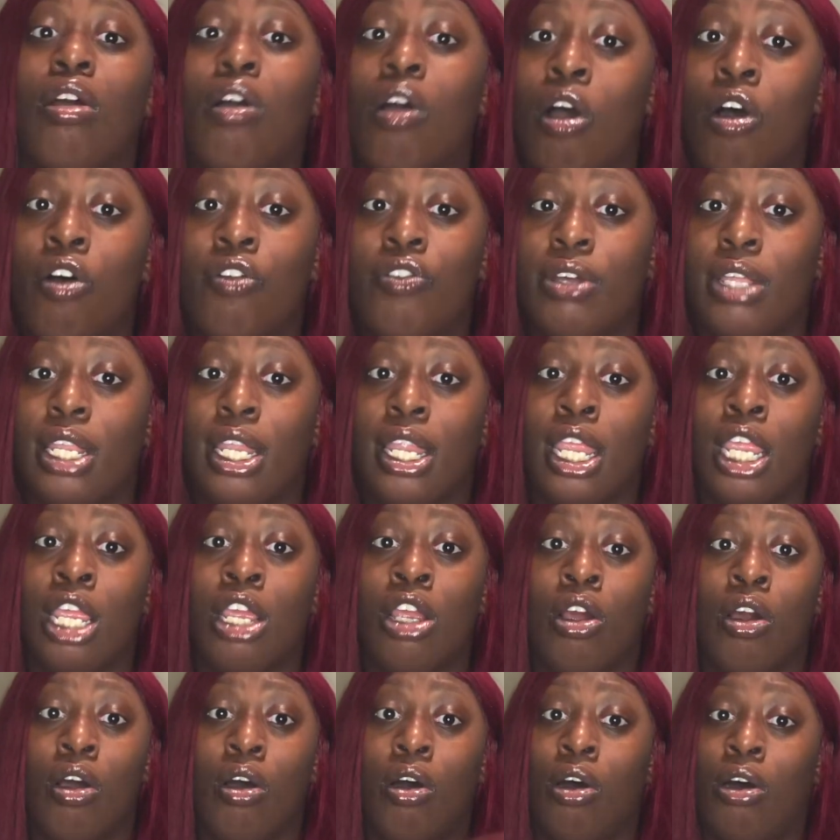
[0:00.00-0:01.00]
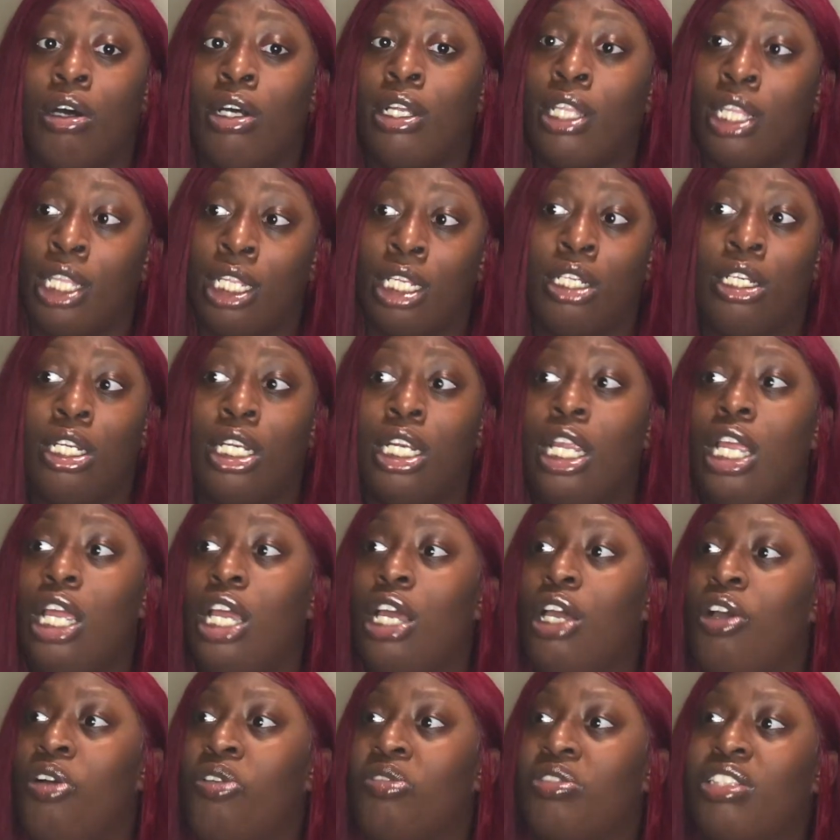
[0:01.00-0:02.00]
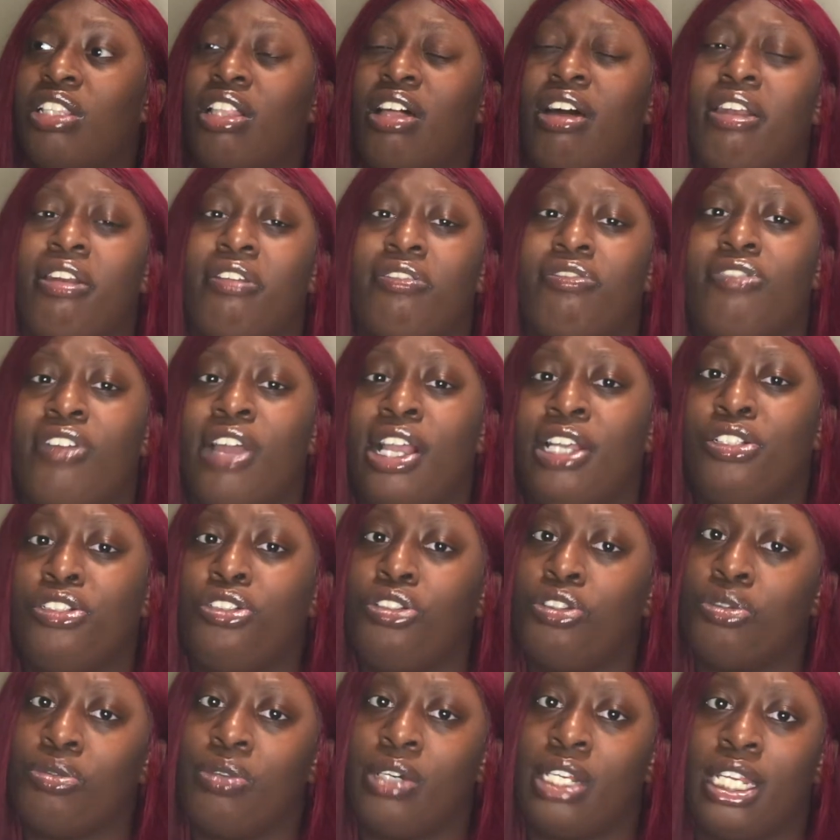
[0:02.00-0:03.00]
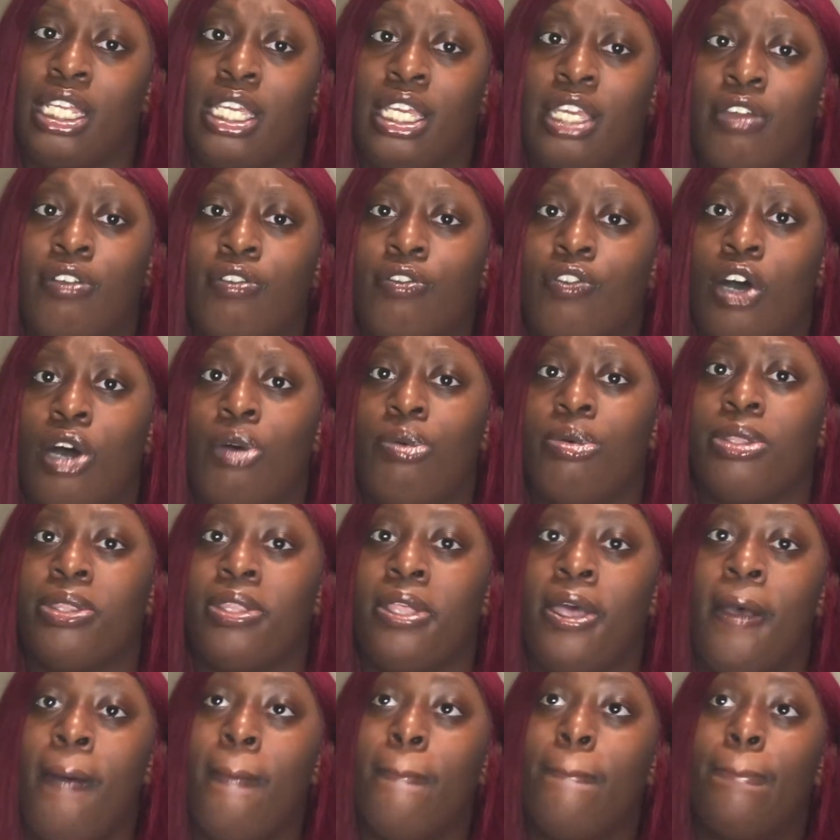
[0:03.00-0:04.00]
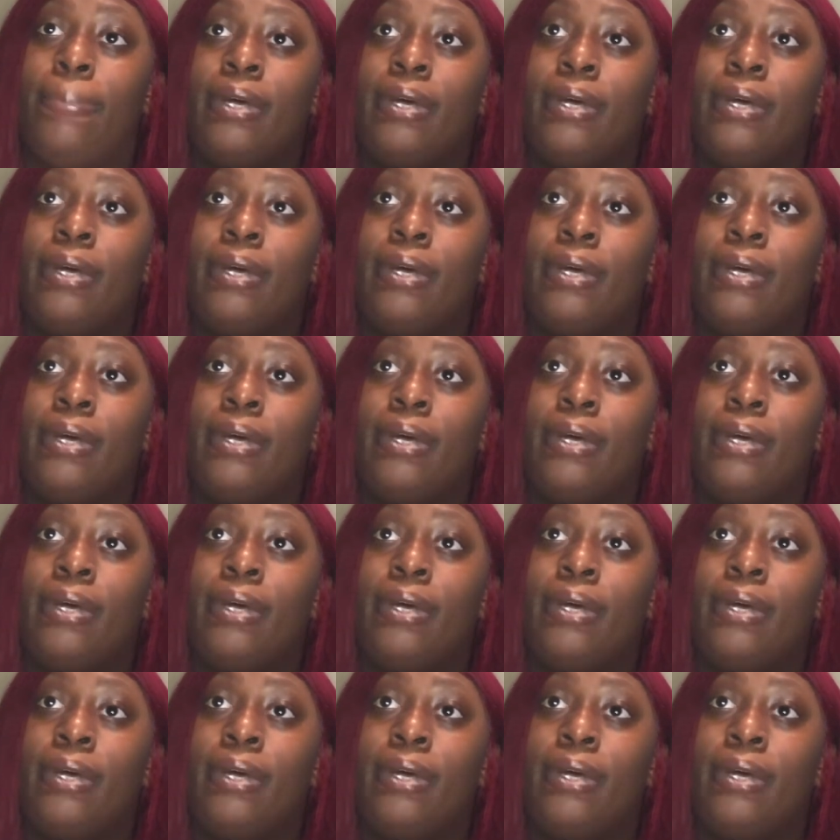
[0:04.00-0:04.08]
over there. Or it was a lot of fights. You don't want to get involved with that.